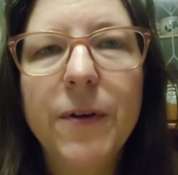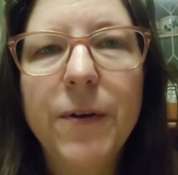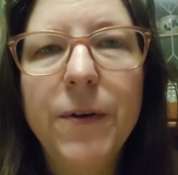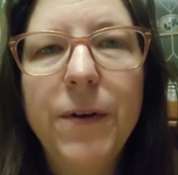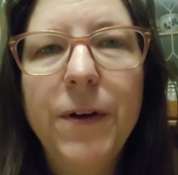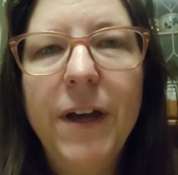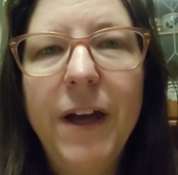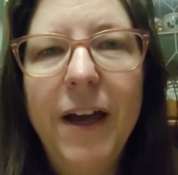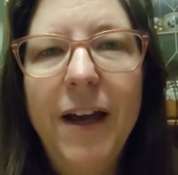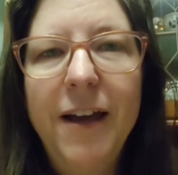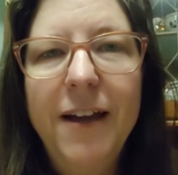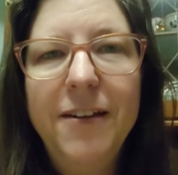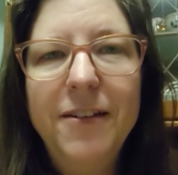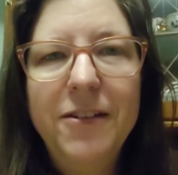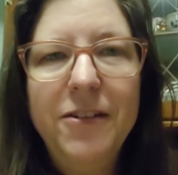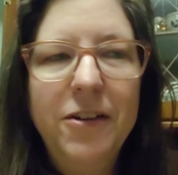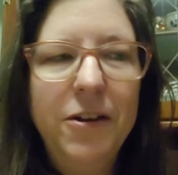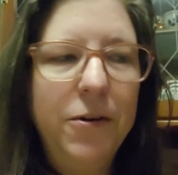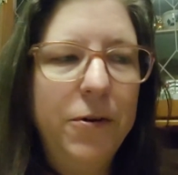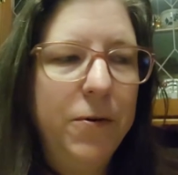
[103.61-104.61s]
okay,
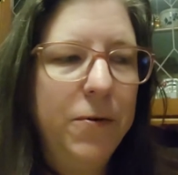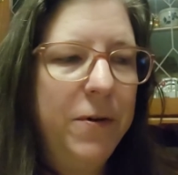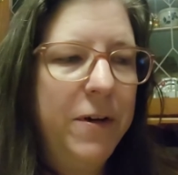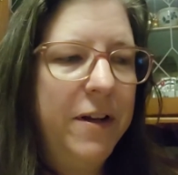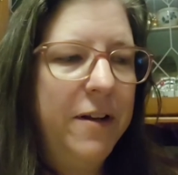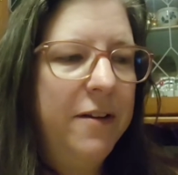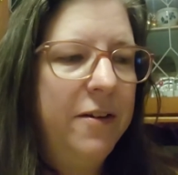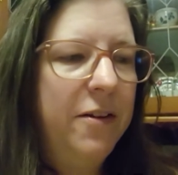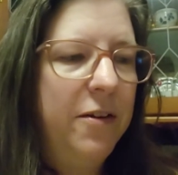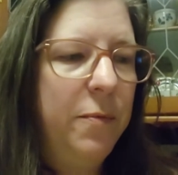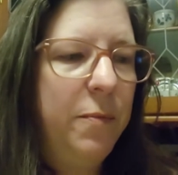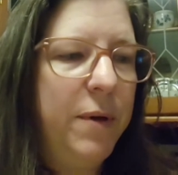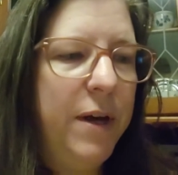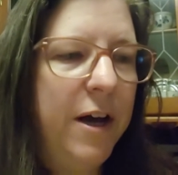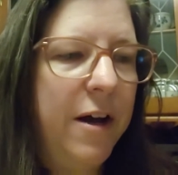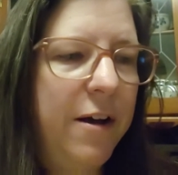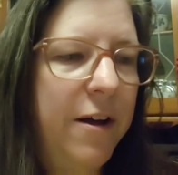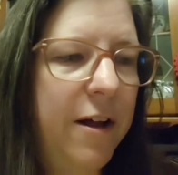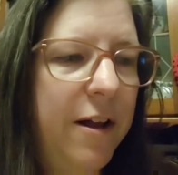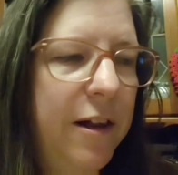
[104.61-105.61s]
so it's
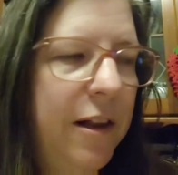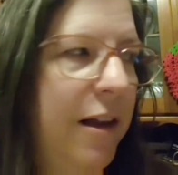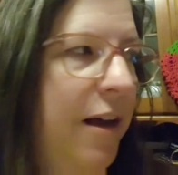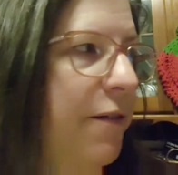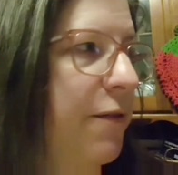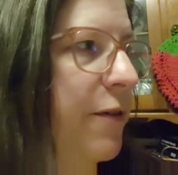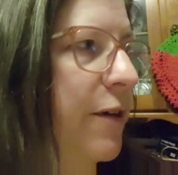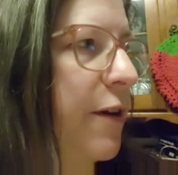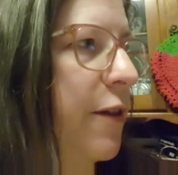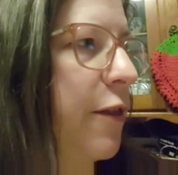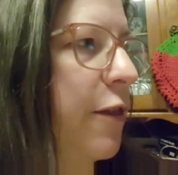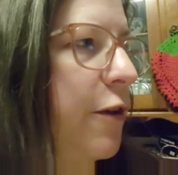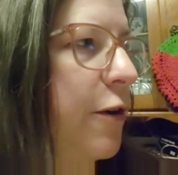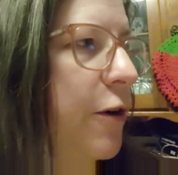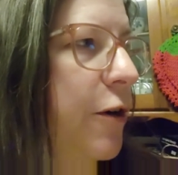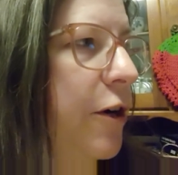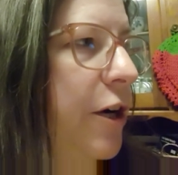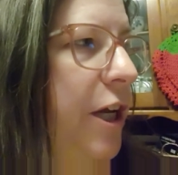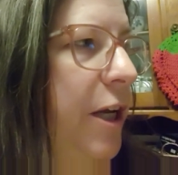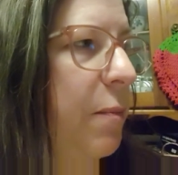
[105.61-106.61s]
about
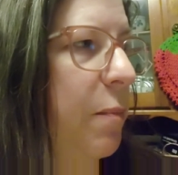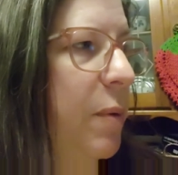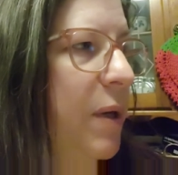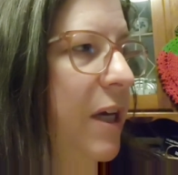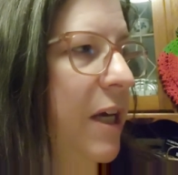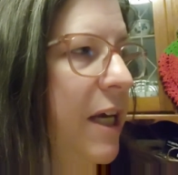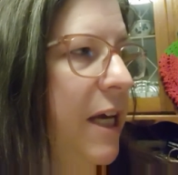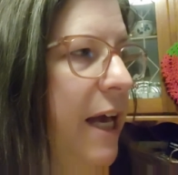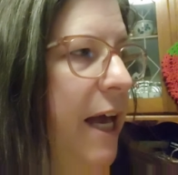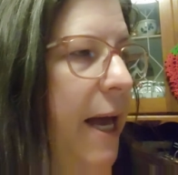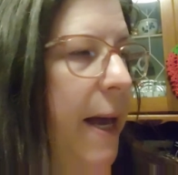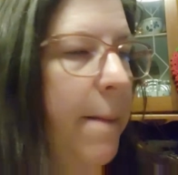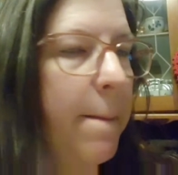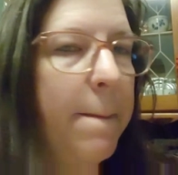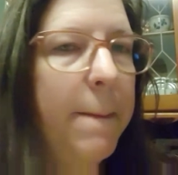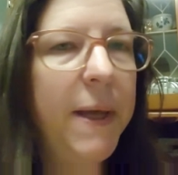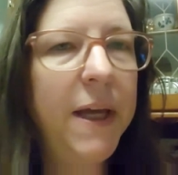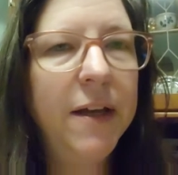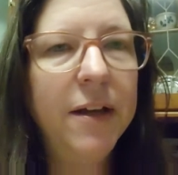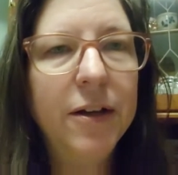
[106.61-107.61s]
11:30
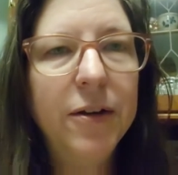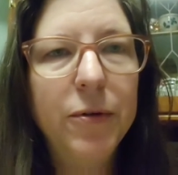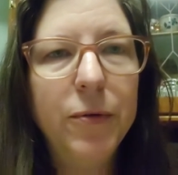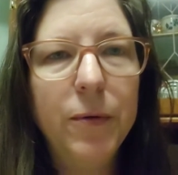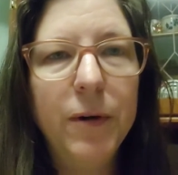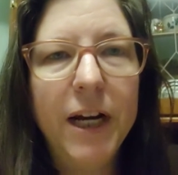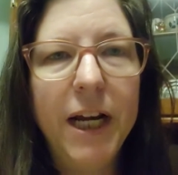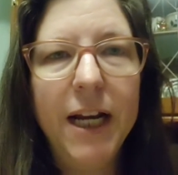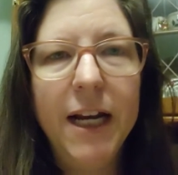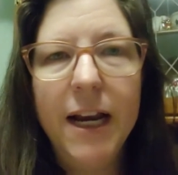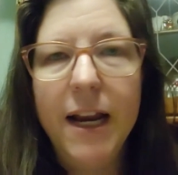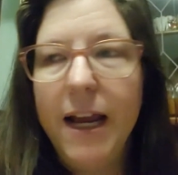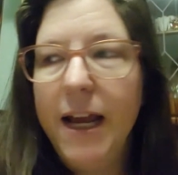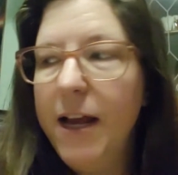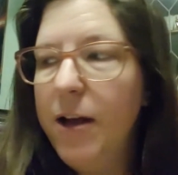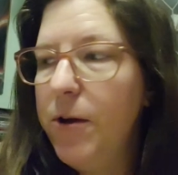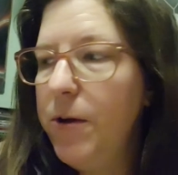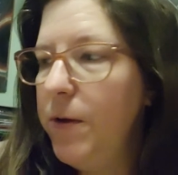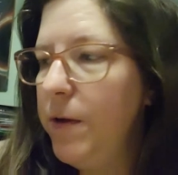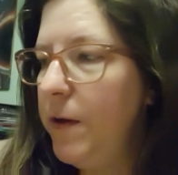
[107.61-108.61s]
p.m. right
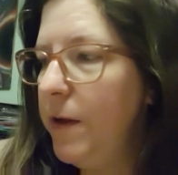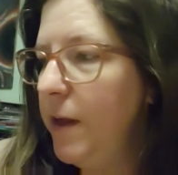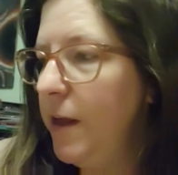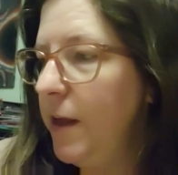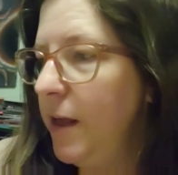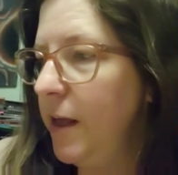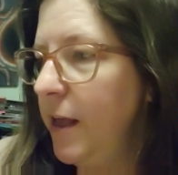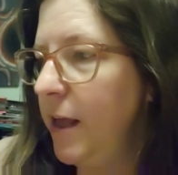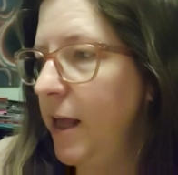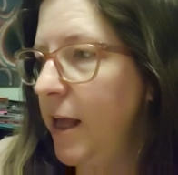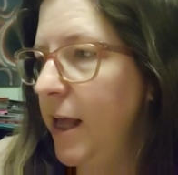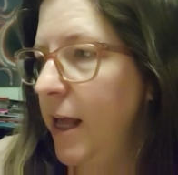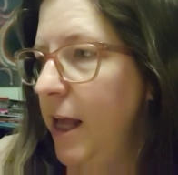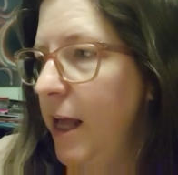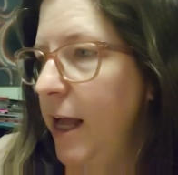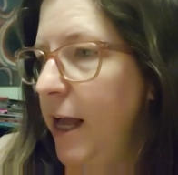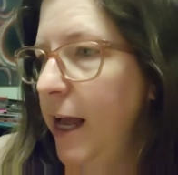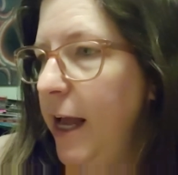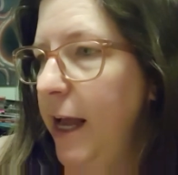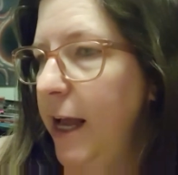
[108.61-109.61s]
now.
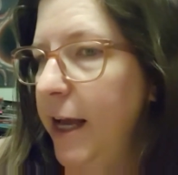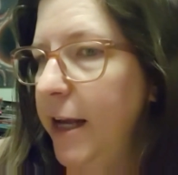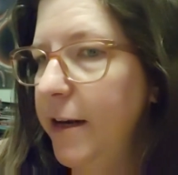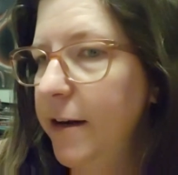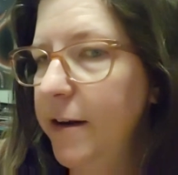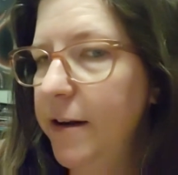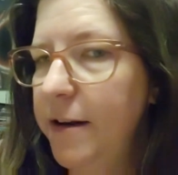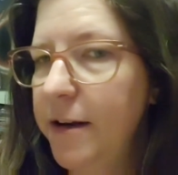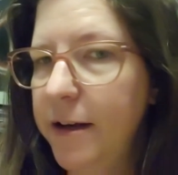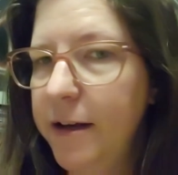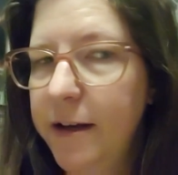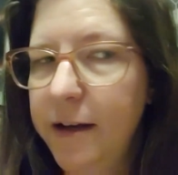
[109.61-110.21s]
And